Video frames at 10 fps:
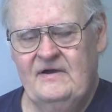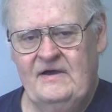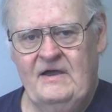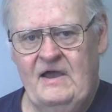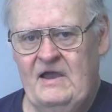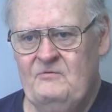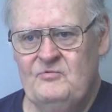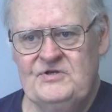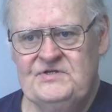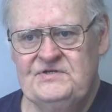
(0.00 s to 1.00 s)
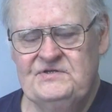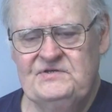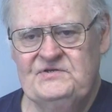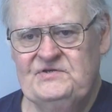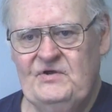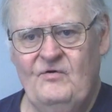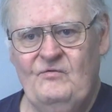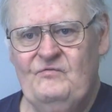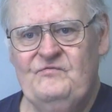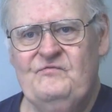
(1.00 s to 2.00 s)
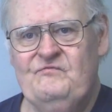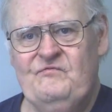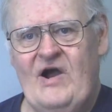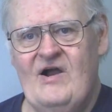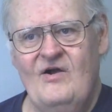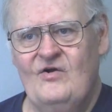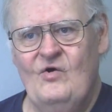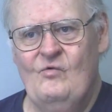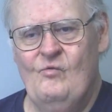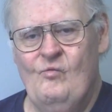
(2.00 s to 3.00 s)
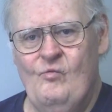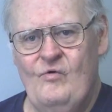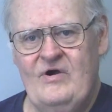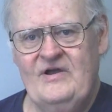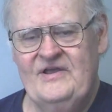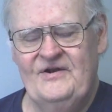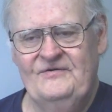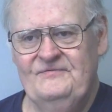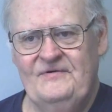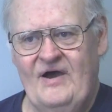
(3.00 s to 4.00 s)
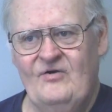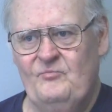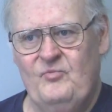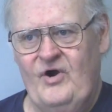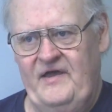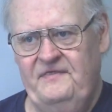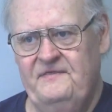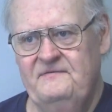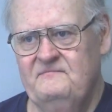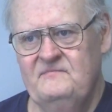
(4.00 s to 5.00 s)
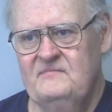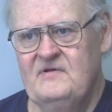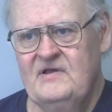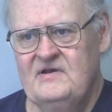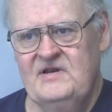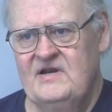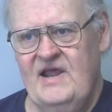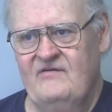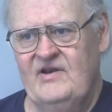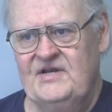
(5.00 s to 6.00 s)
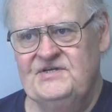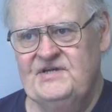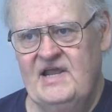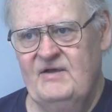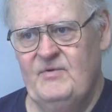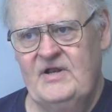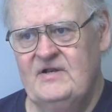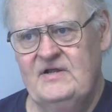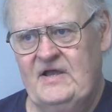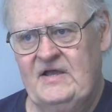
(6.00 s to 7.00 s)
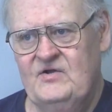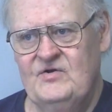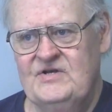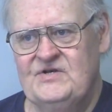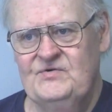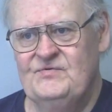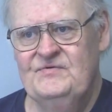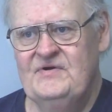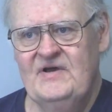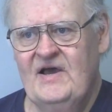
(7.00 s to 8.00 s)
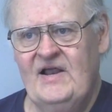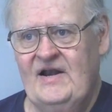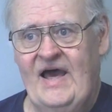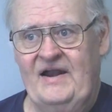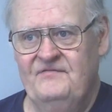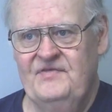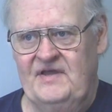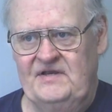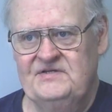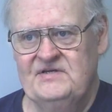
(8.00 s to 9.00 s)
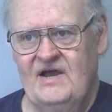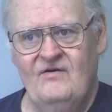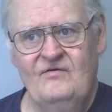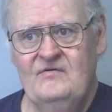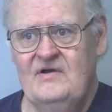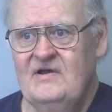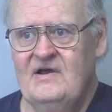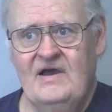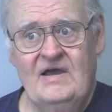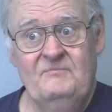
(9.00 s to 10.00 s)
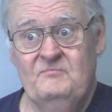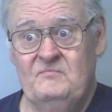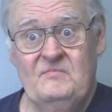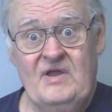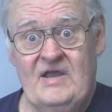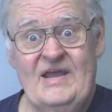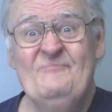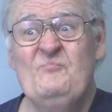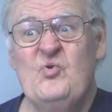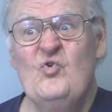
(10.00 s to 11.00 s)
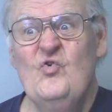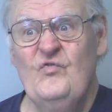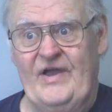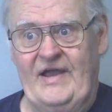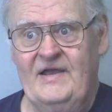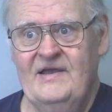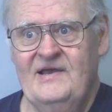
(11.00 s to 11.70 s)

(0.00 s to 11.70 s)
I was so far out of breath, didn't have any stamina, I couldn't do a lot of things. Now I'm improving.